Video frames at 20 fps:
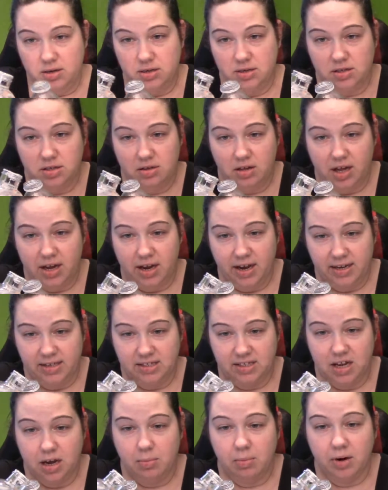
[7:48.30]
So like I
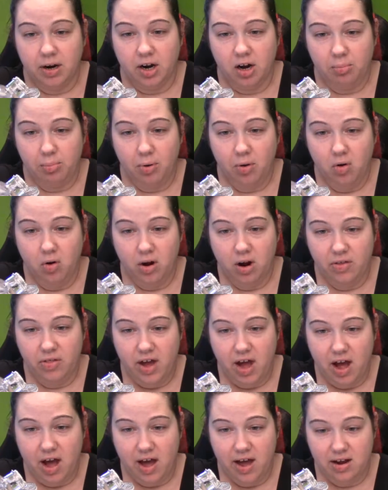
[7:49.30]
said, we're going to pour
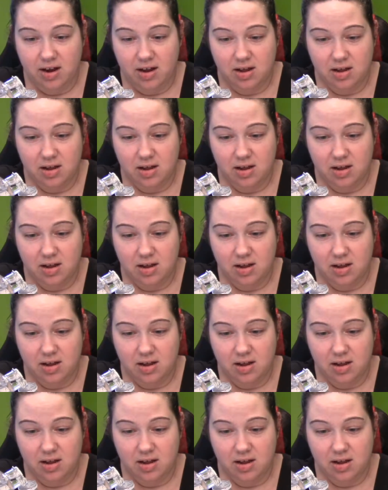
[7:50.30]
that.